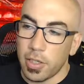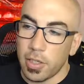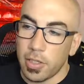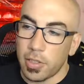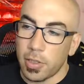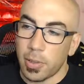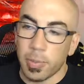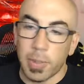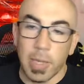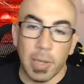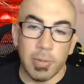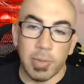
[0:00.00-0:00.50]

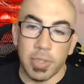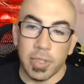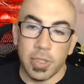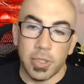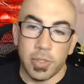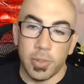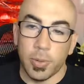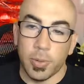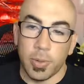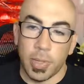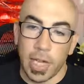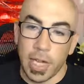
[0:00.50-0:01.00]
sometimes it's
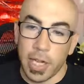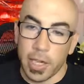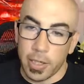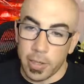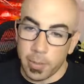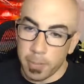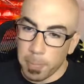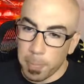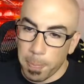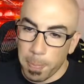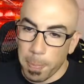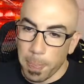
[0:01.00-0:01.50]
too late.
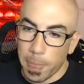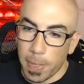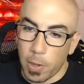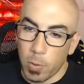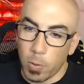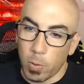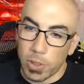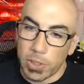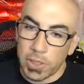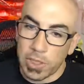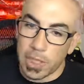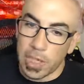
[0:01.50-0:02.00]

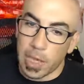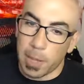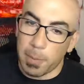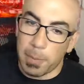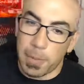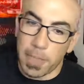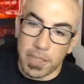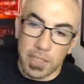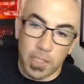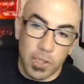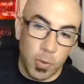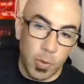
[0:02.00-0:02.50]
Once it like
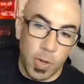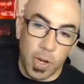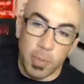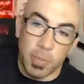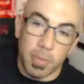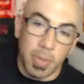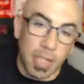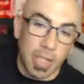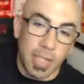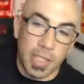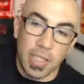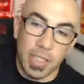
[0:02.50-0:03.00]
picks you
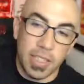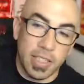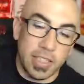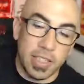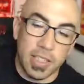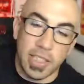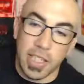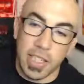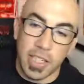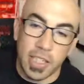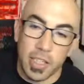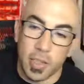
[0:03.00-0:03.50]
up, like
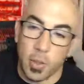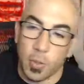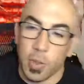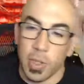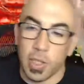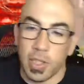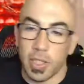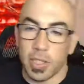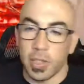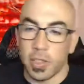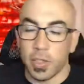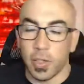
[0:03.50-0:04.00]
it's taking you
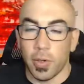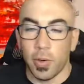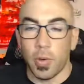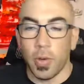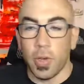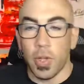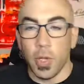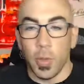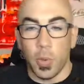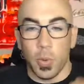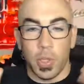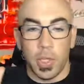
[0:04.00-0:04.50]
with it. So
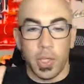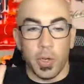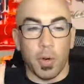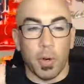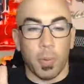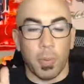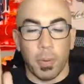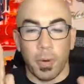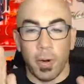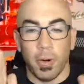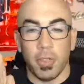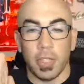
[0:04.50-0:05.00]
when you're
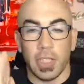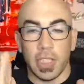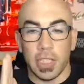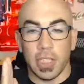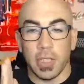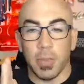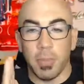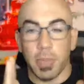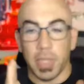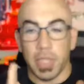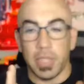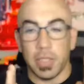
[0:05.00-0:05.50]
approaching
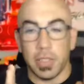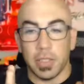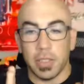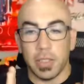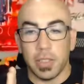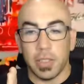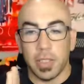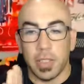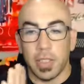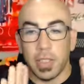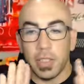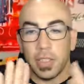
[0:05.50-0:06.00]
the beach,
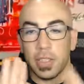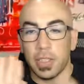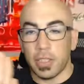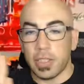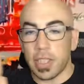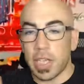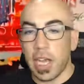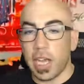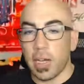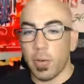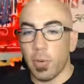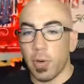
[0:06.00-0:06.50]

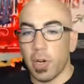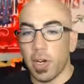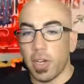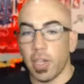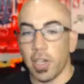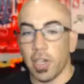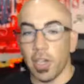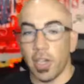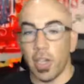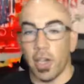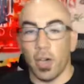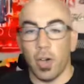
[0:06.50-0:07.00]
decide where you're
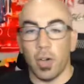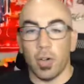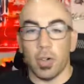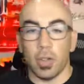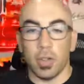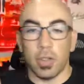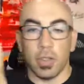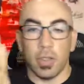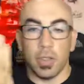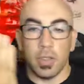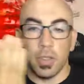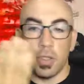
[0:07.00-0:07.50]
gonna go.
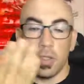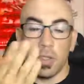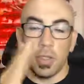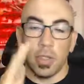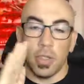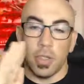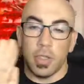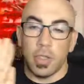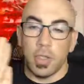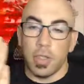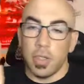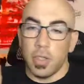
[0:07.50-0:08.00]

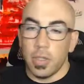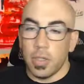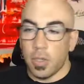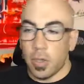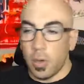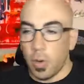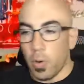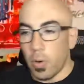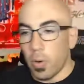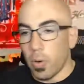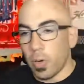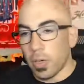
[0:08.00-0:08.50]

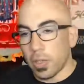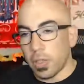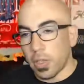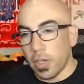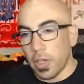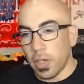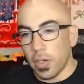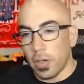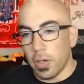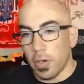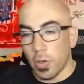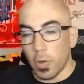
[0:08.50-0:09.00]
Go
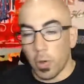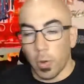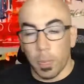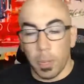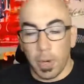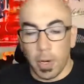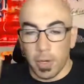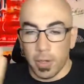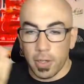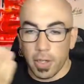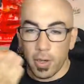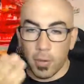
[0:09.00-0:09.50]
horizontal, go
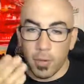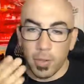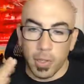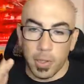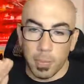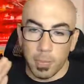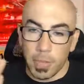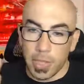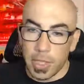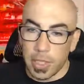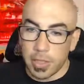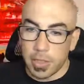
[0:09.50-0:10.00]
parallel with
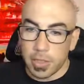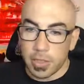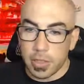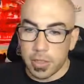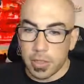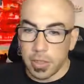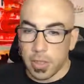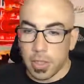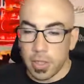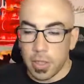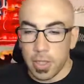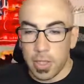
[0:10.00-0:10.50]
the beach,
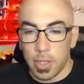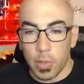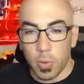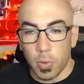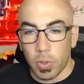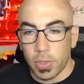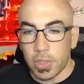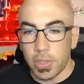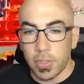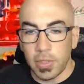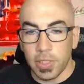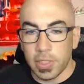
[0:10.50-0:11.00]
and then
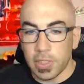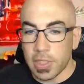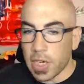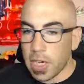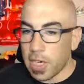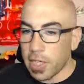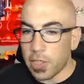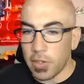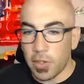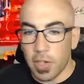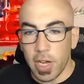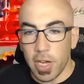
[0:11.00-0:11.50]
once you
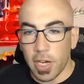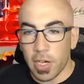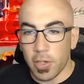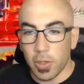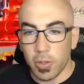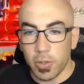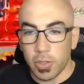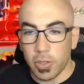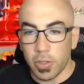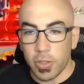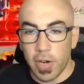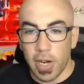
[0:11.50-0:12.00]
decide, you got to
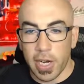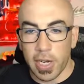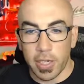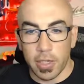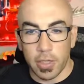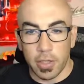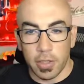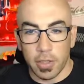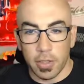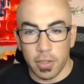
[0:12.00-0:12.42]
go straight